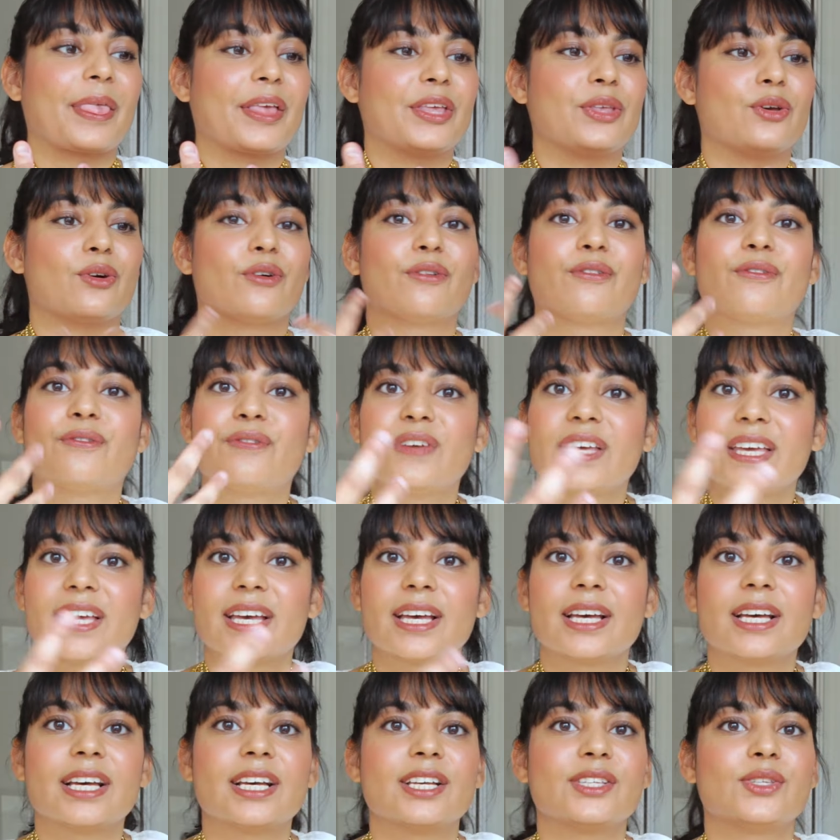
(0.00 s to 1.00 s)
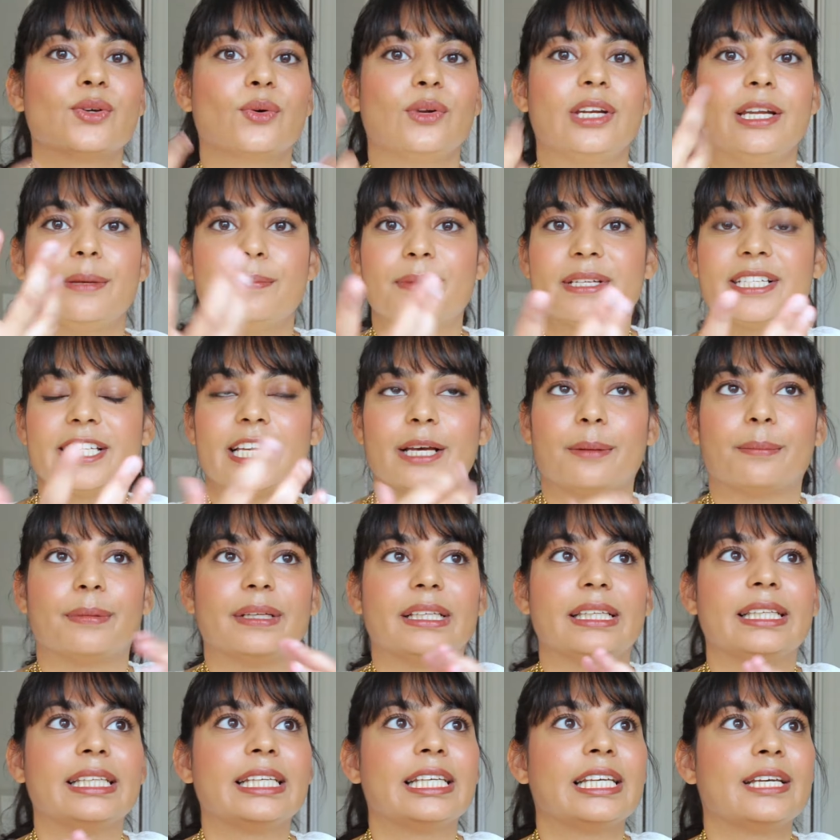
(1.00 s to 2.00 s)
your fears, your limiting
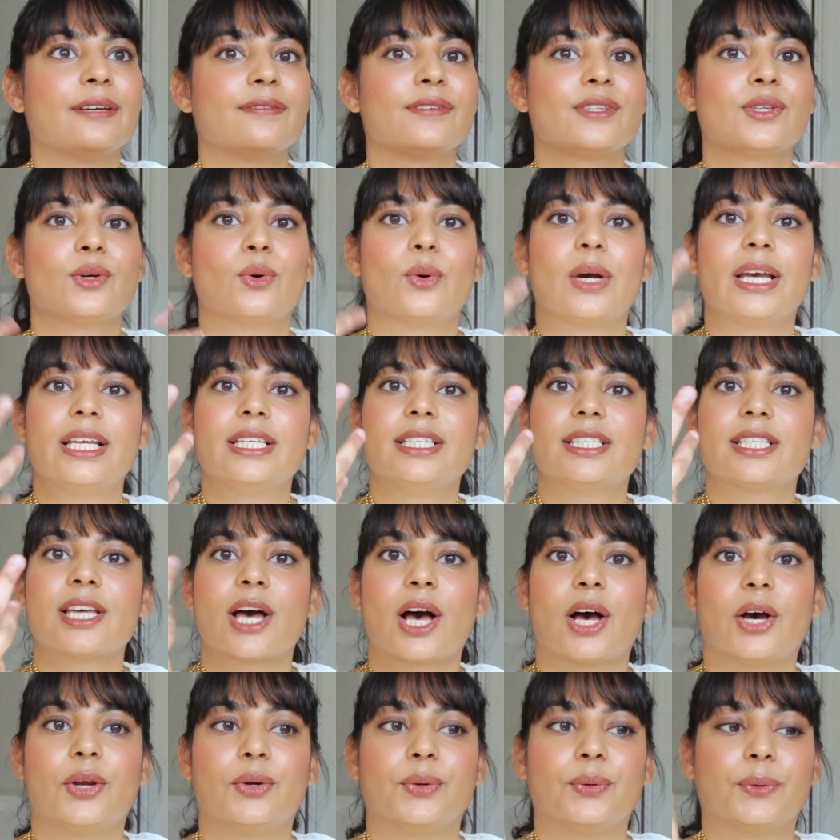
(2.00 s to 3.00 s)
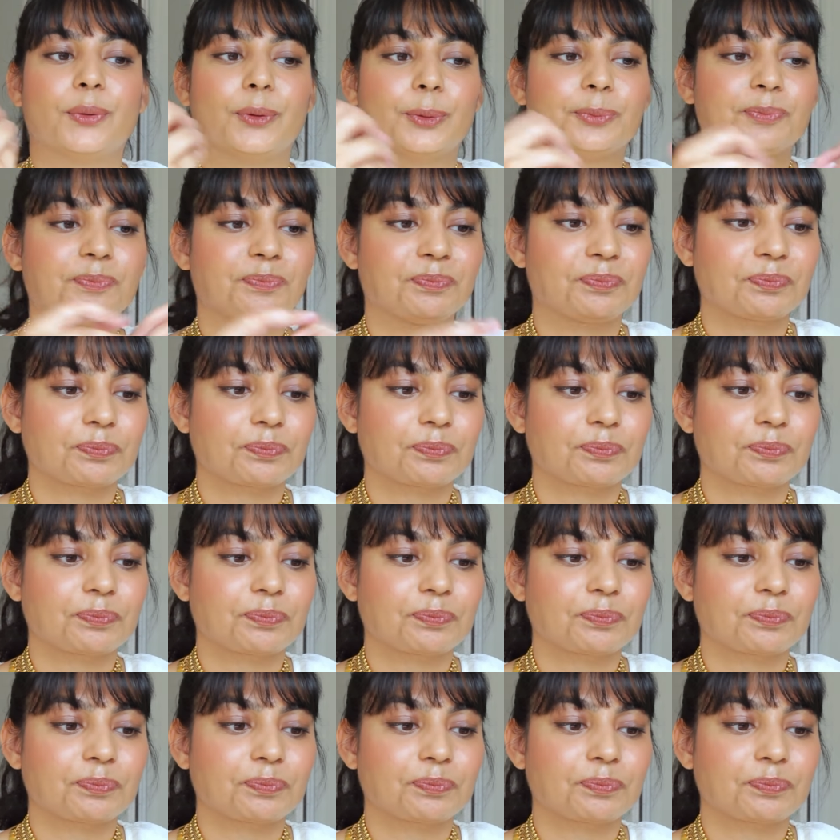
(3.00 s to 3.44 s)
beliefs, your internal